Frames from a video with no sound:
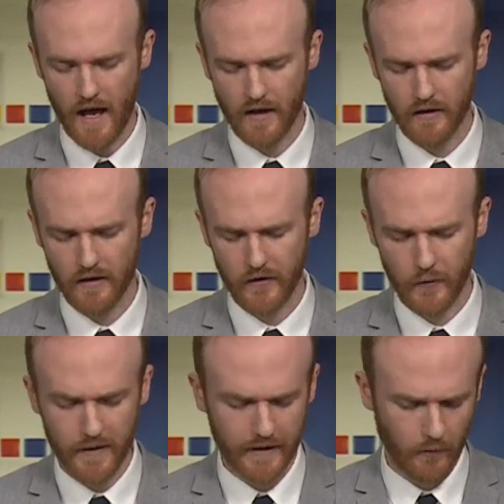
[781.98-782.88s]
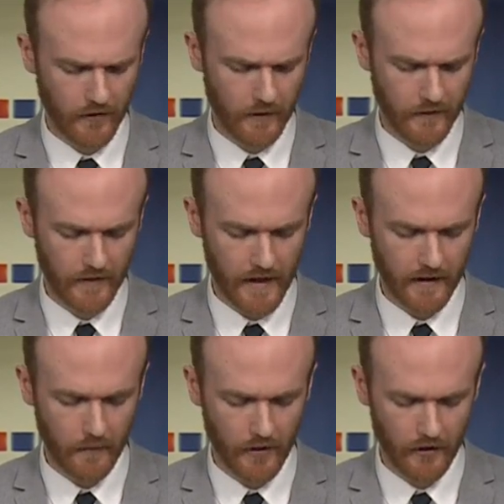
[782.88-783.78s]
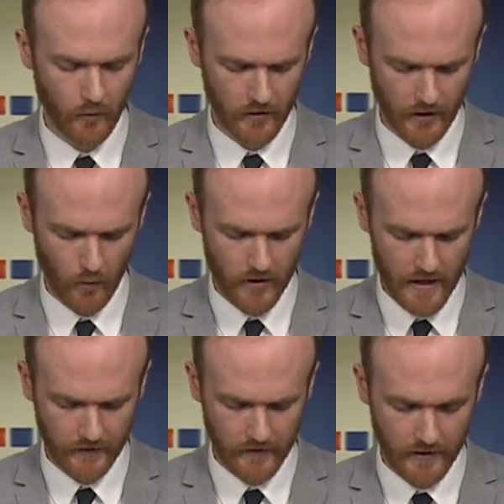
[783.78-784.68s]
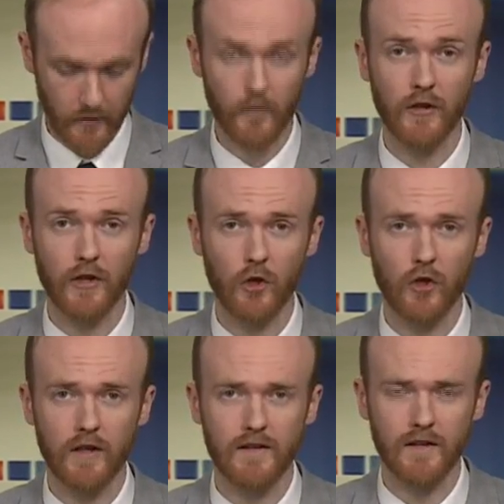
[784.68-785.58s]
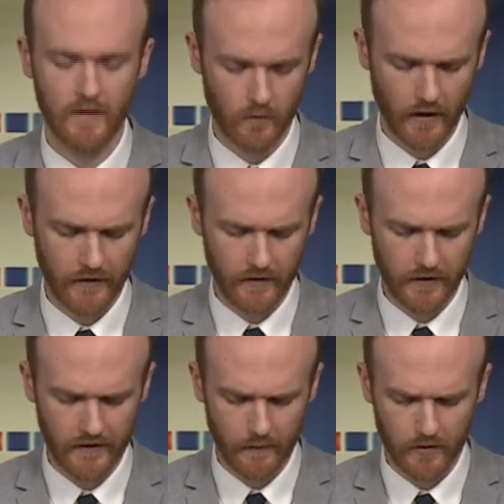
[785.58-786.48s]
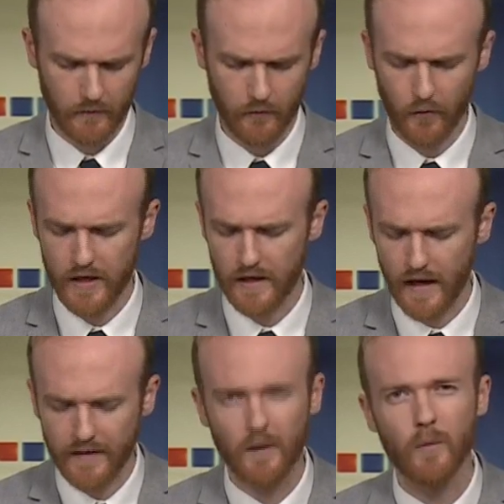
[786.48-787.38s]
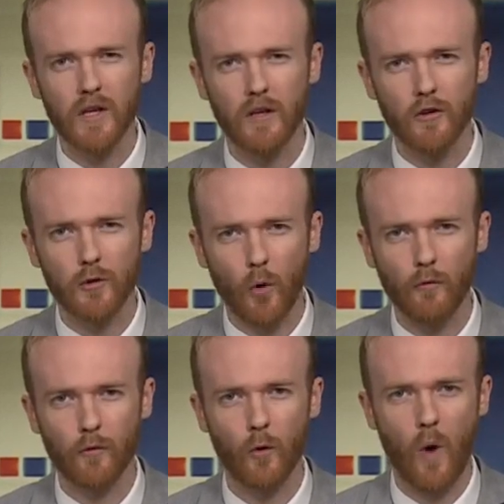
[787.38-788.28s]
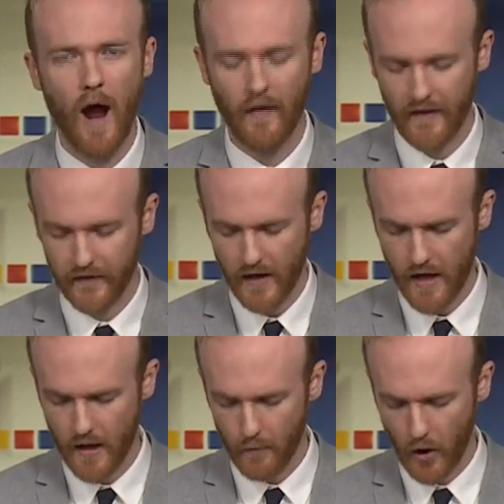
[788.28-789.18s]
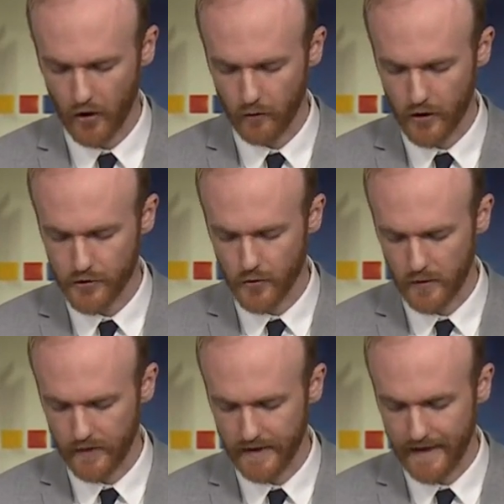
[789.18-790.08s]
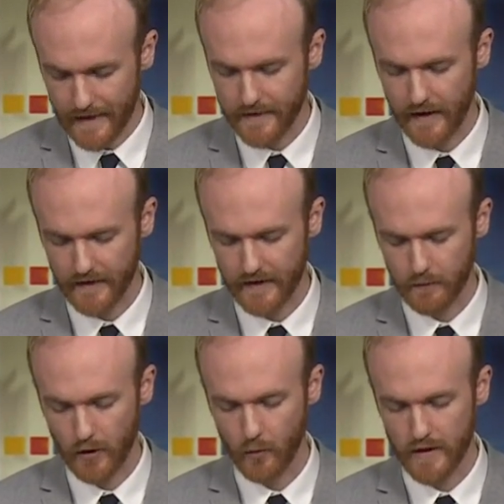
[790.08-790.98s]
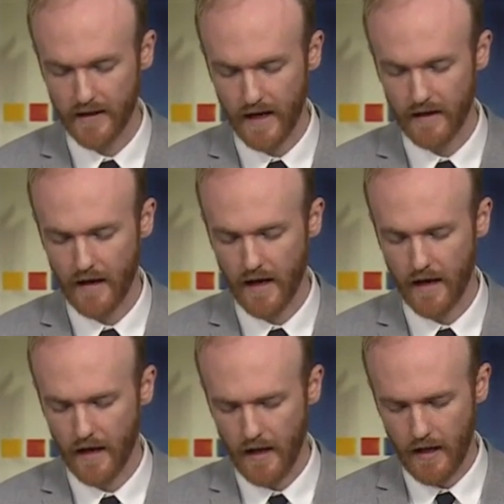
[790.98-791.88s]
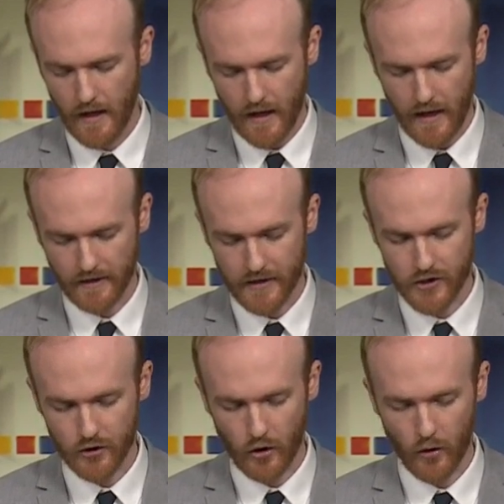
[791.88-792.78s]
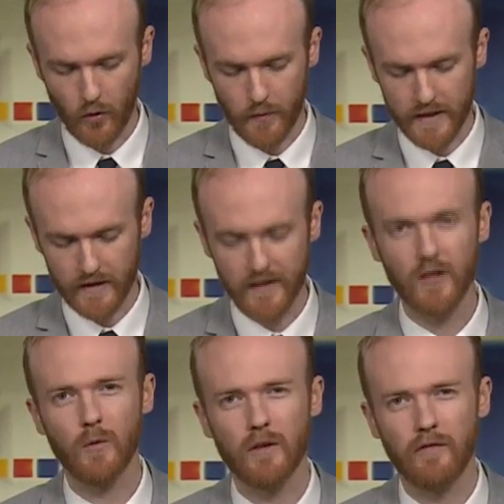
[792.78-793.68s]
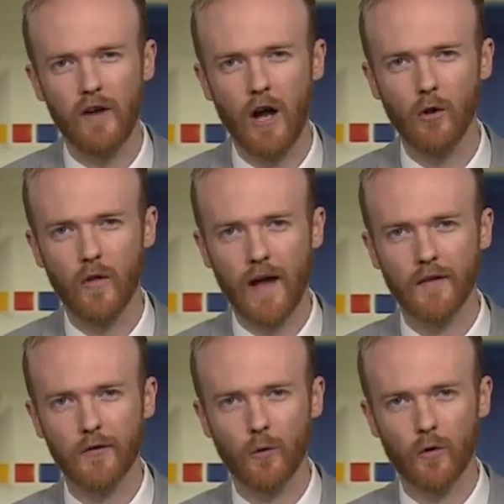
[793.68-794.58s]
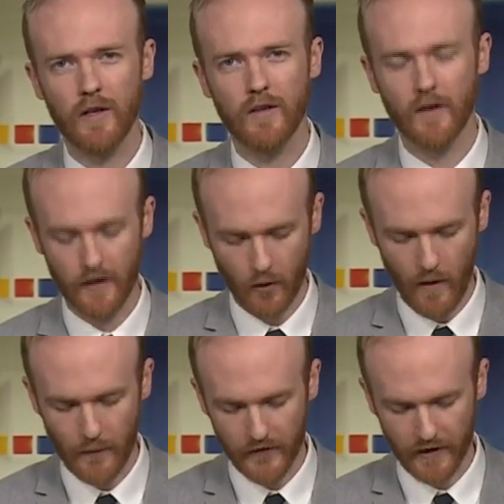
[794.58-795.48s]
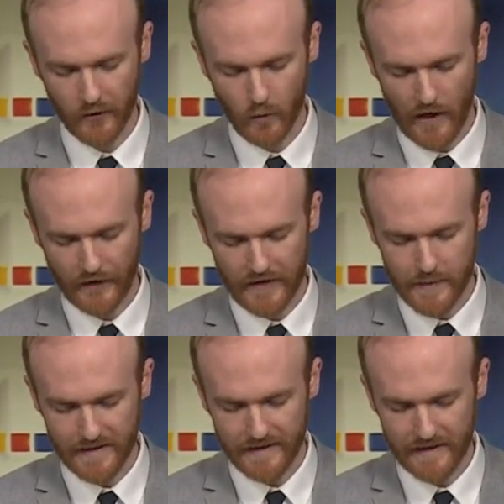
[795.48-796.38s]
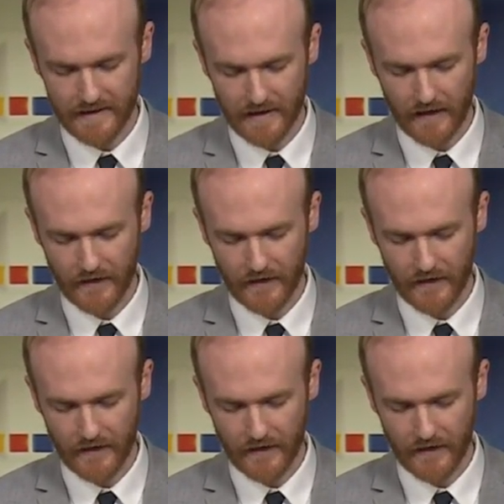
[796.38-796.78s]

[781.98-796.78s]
In speaking with him today, compared to what they were yesterday, he's feeling good. He says he's relatively symptom-free. He had something in his throat for a while. That's part of what drew him to get tested, but we can let you know that we'll be continuing to follow that story. It's on our website as well, cbc.ca/Windsor.